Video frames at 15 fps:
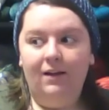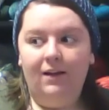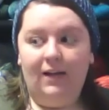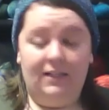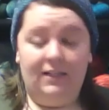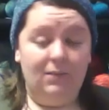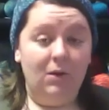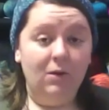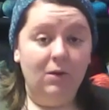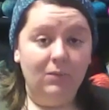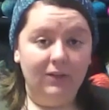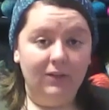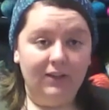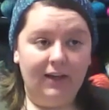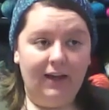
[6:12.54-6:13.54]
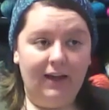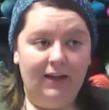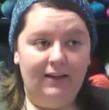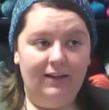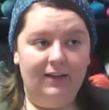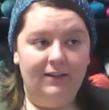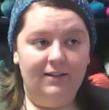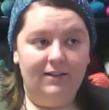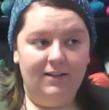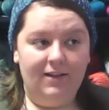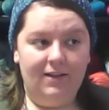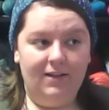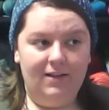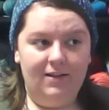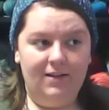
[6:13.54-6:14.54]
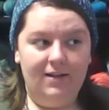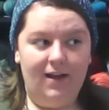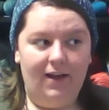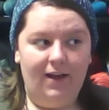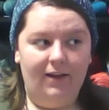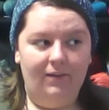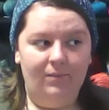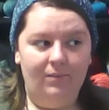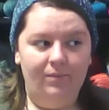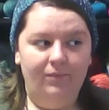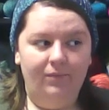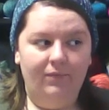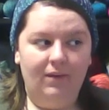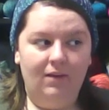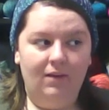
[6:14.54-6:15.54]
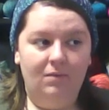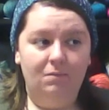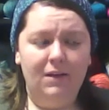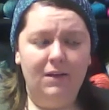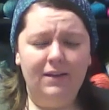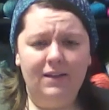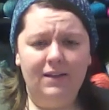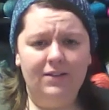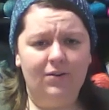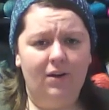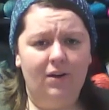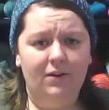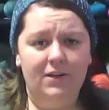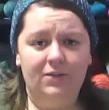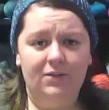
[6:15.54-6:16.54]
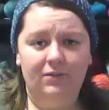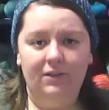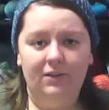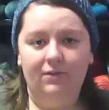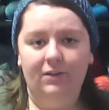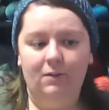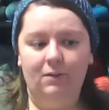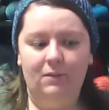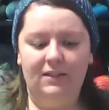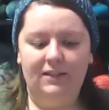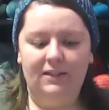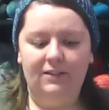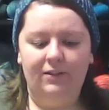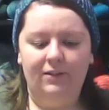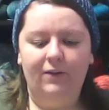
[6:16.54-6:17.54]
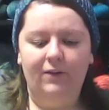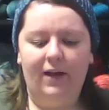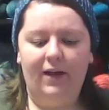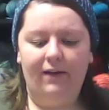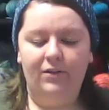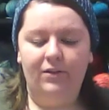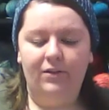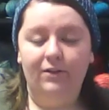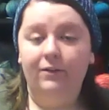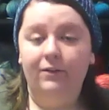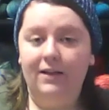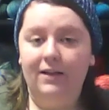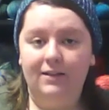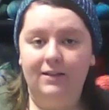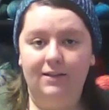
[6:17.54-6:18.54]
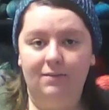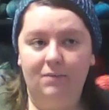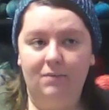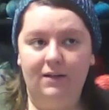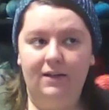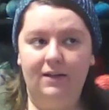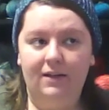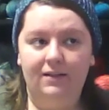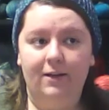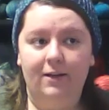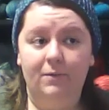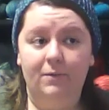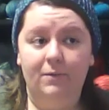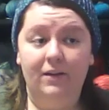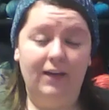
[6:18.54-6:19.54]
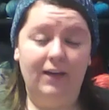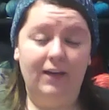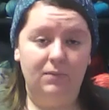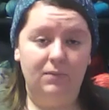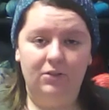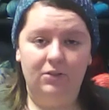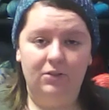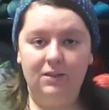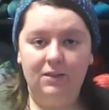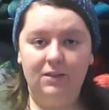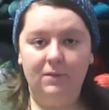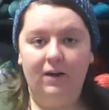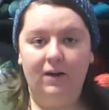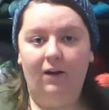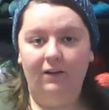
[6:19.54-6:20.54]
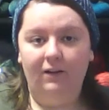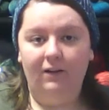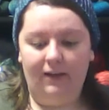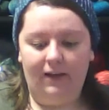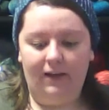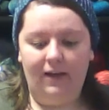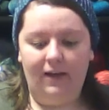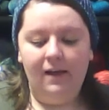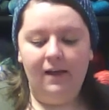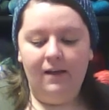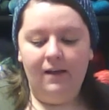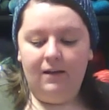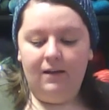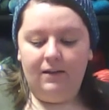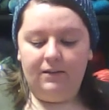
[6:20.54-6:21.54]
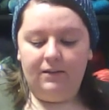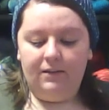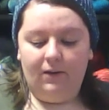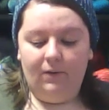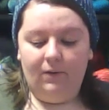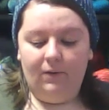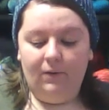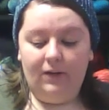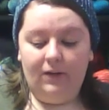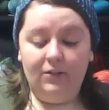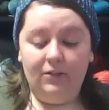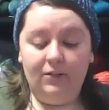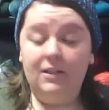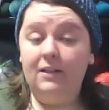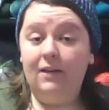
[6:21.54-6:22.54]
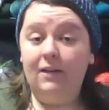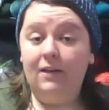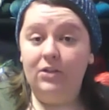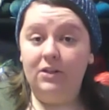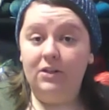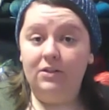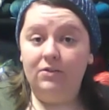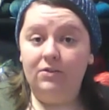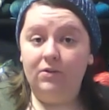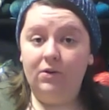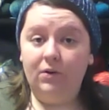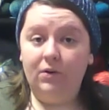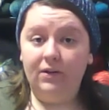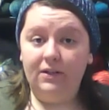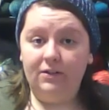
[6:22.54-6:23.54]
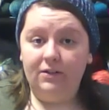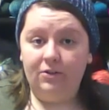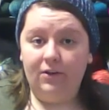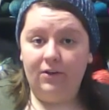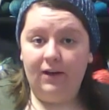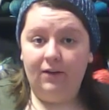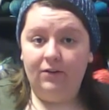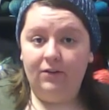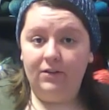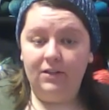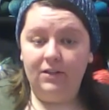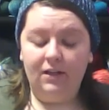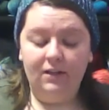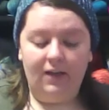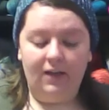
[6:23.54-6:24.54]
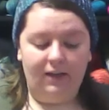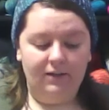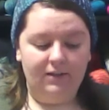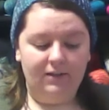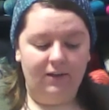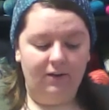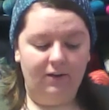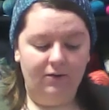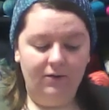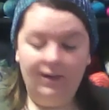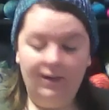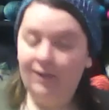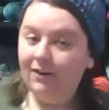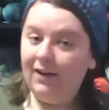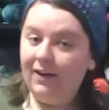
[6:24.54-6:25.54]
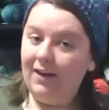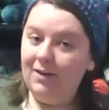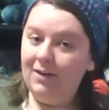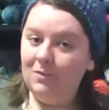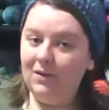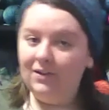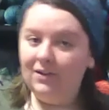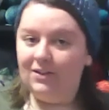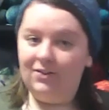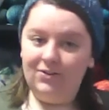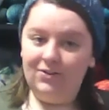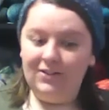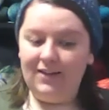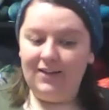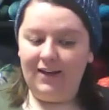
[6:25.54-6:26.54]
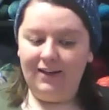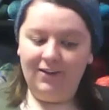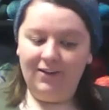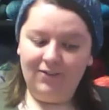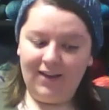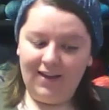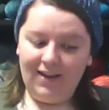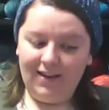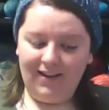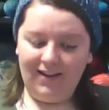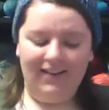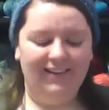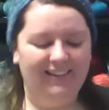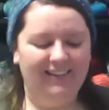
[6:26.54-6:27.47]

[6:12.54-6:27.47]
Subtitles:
Had some homework I had to get done. Mondays are always really, really busy too. I have 2 classes on Mondays, and I'm on campus just about all day. So I just didn't have a chance to record yesterday or Sunday. So here I am on Tuesday. Hooray!